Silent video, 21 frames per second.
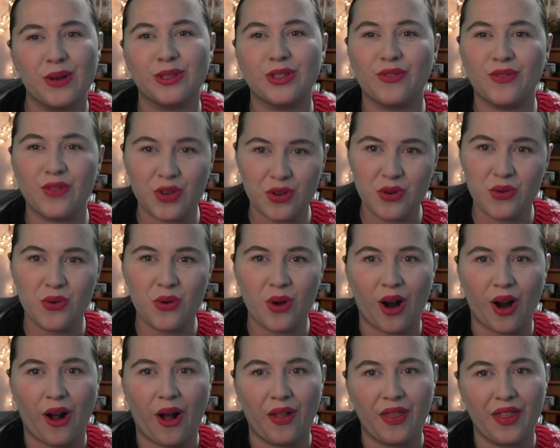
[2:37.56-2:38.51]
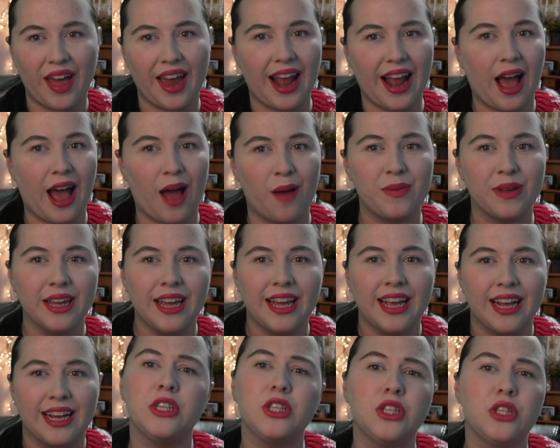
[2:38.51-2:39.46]
for those of you who are on that app.
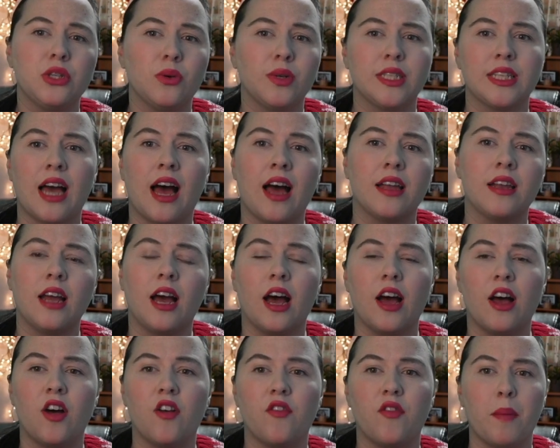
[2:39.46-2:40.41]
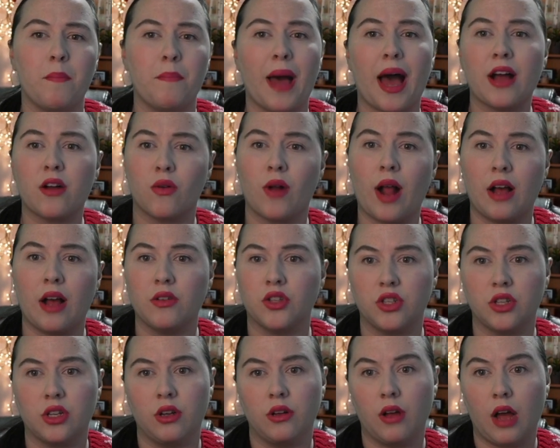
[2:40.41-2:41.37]
I didn't do a ton of
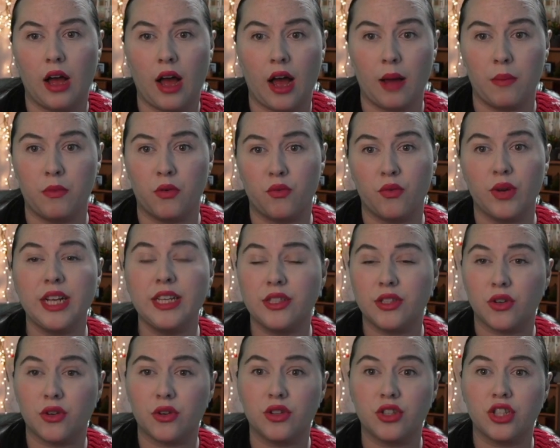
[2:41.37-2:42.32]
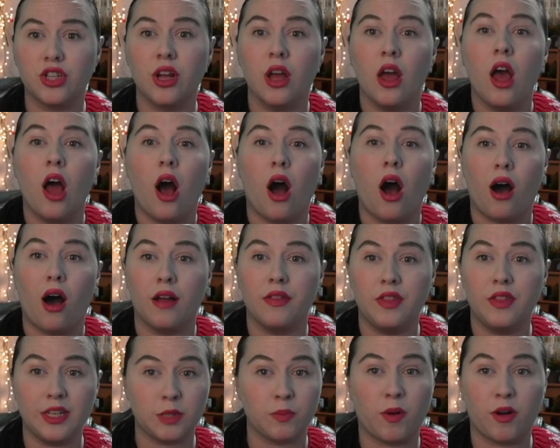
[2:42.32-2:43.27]
background um, research
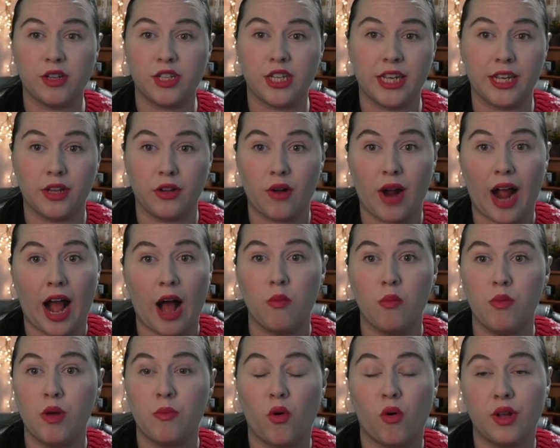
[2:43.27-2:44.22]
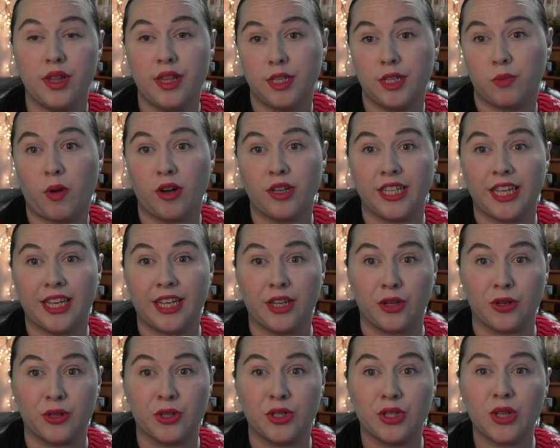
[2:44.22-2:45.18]
on this particular album or this
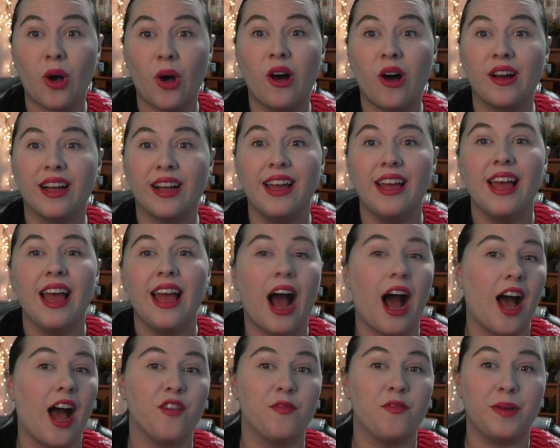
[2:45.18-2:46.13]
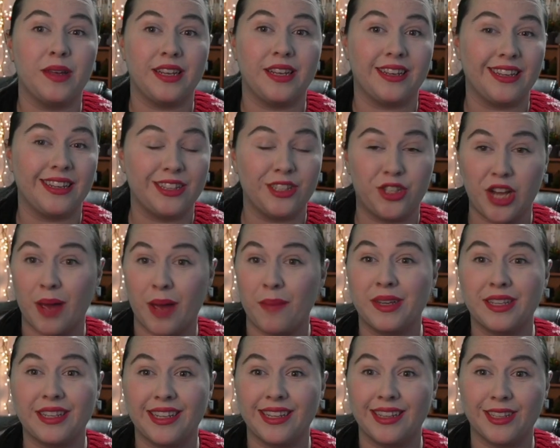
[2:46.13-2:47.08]
particular song. I've been
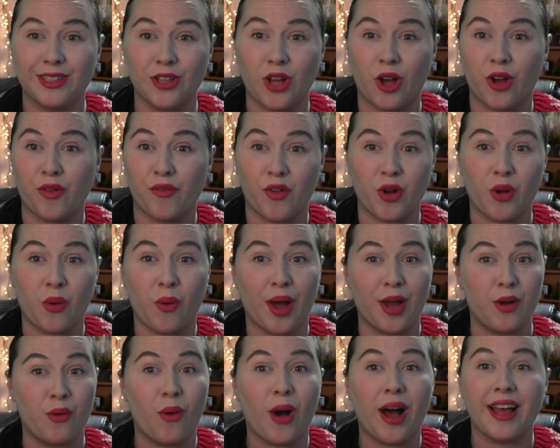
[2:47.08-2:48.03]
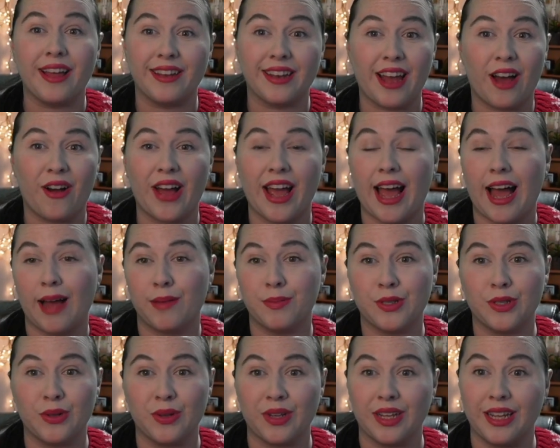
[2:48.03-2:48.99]
jamming to the song for quite a while now. I
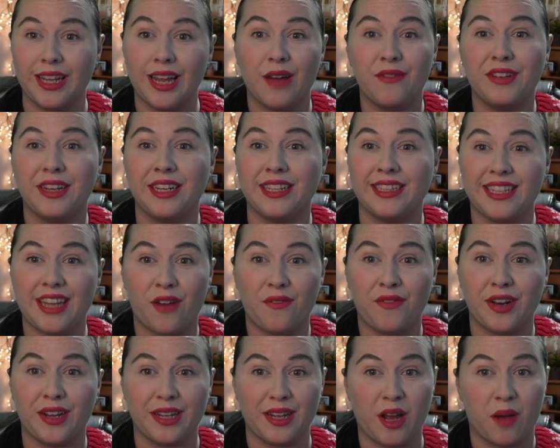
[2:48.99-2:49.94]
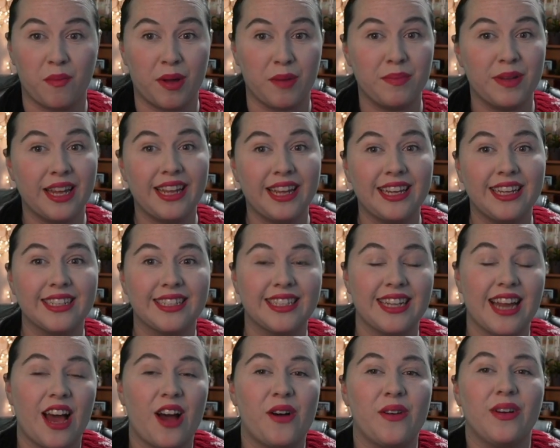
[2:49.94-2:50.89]
absolutely love it. It's definitely on my
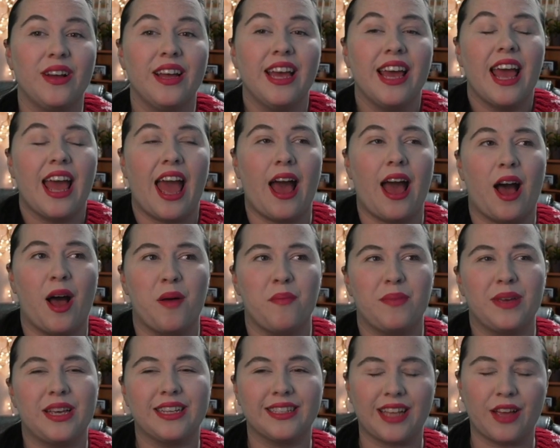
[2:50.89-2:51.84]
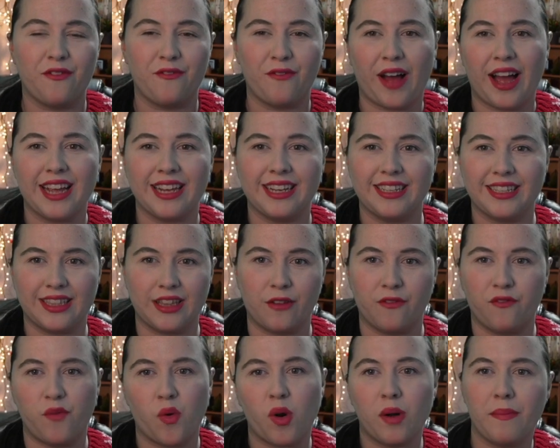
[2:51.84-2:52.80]
playlist now um, because I find
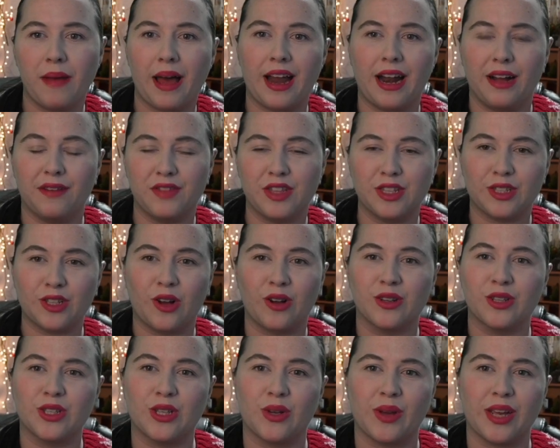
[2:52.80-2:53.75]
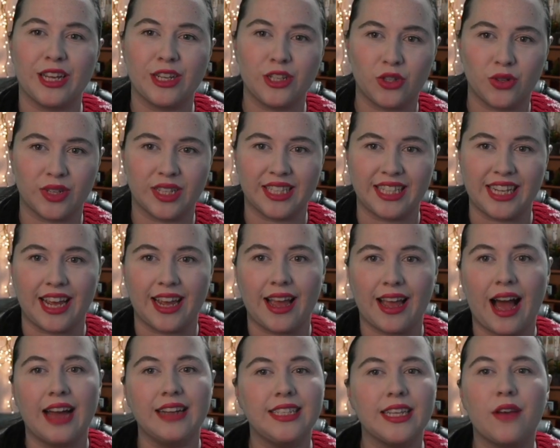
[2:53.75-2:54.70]
the format of the song so
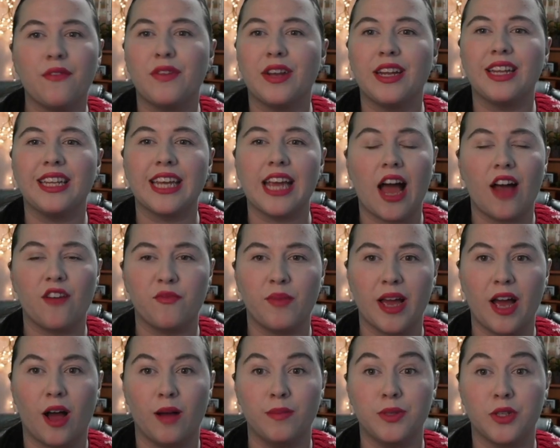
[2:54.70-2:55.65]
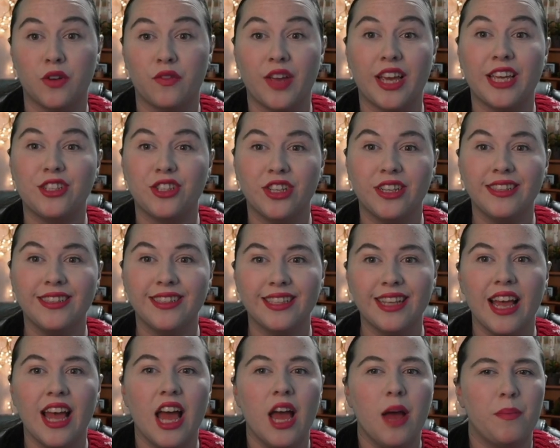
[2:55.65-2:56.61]
interesting. I definitely have my
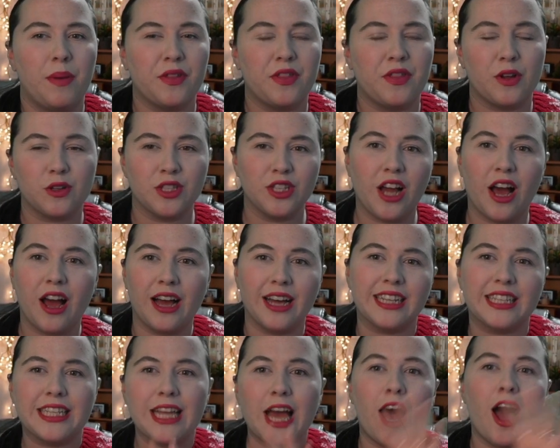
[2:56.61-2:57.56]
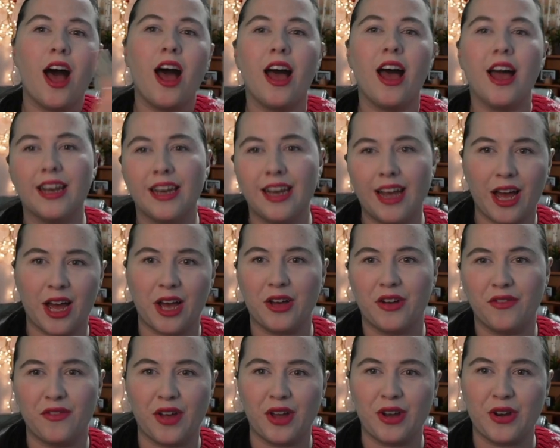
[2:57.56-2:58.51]
observations, but there's not a ton
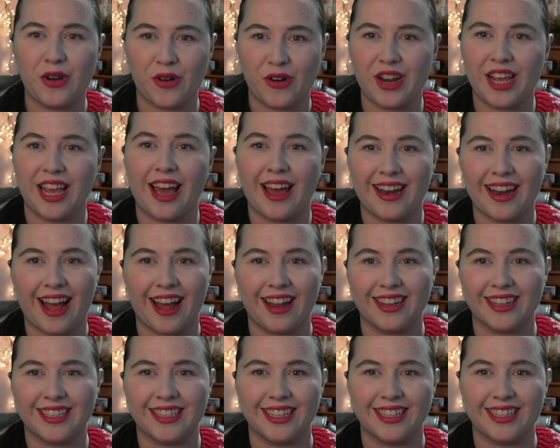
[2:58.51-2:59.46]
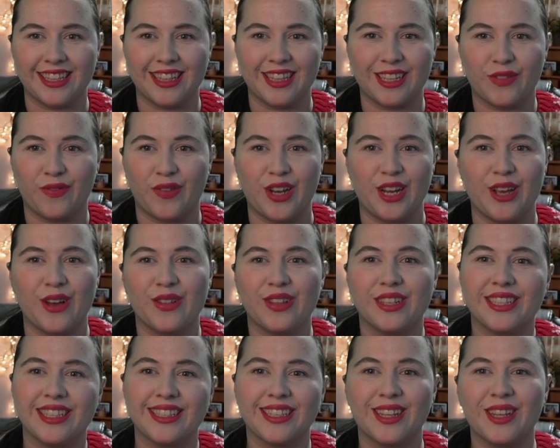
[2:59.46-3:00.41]
of nerdy analysis in this video.
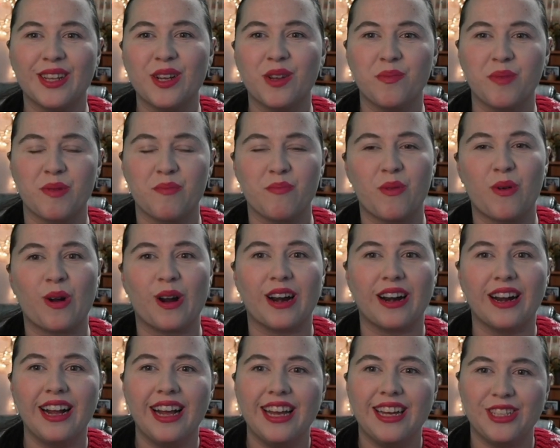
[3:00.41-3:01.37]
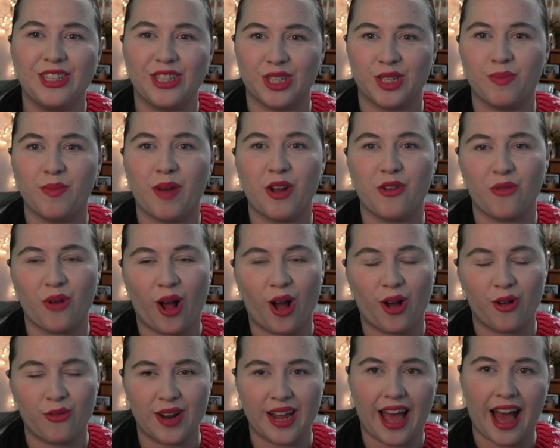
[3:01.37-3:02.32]
This is a little bit more just my
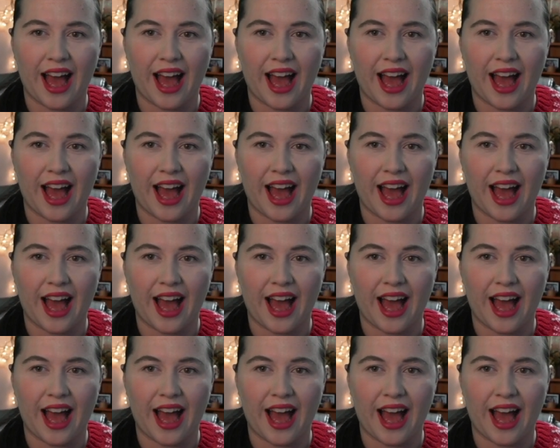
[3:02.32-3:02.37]
raw